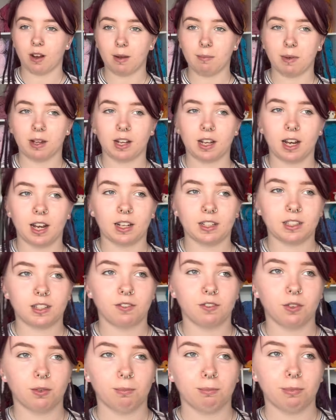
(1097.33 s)
my collective
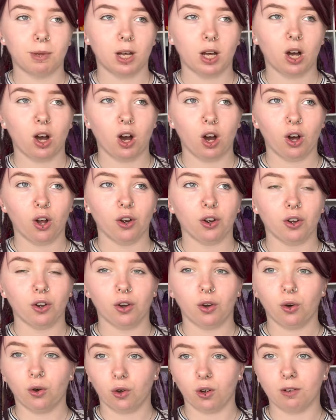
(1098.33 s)
number on
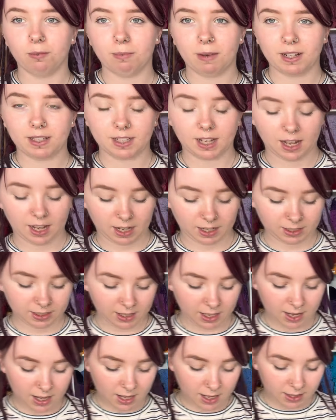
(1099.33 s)
all of my tags.
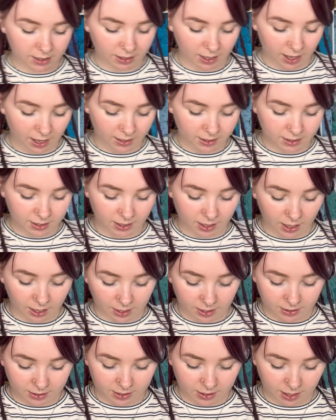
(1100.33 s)
That
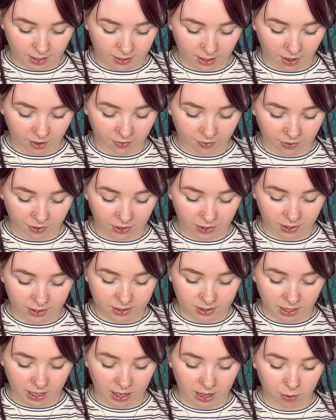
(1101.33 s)
is a
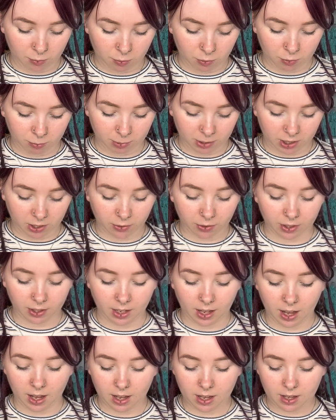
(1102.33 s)
definite. I will be doing
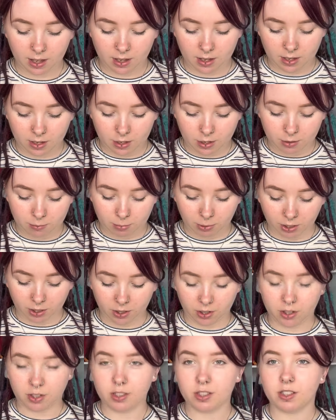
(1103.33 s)
that
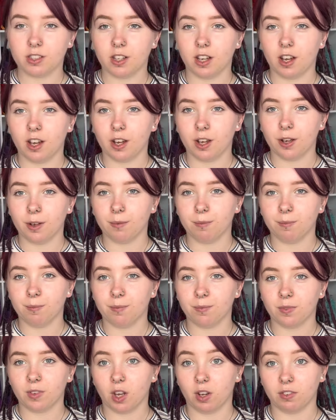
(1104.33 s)
because
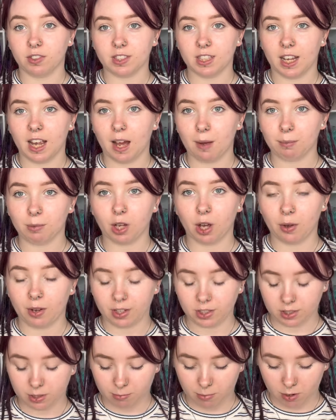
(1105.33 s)
obviously I'm
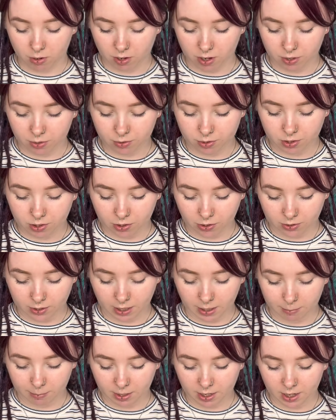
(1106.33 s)
going tomorrow to
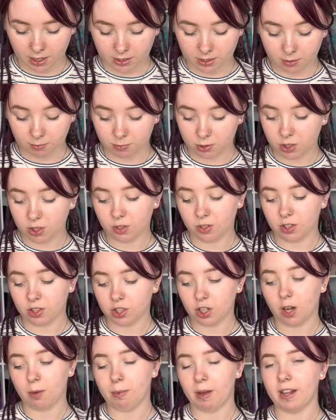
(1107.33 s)
take my items to the
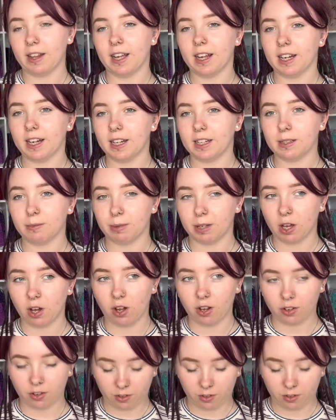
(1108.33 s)
shop and they need to be on